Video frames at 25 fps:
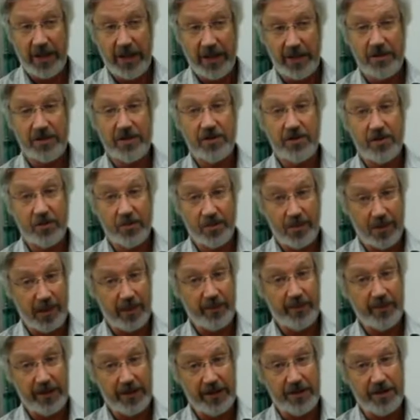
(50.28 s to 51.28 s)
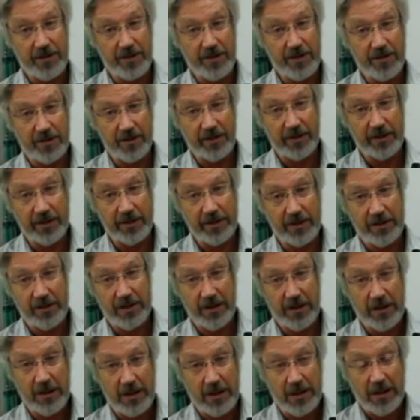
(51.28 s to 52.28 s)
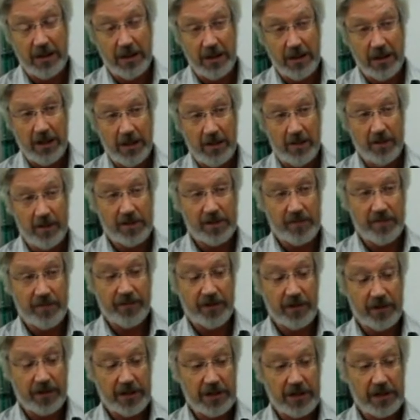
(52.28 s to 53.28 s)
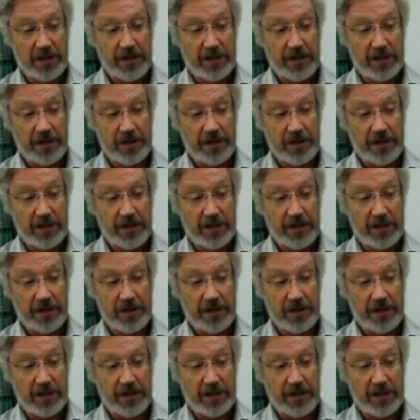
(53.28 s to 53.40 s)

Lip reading: pears still ripen in storage. Once we've got the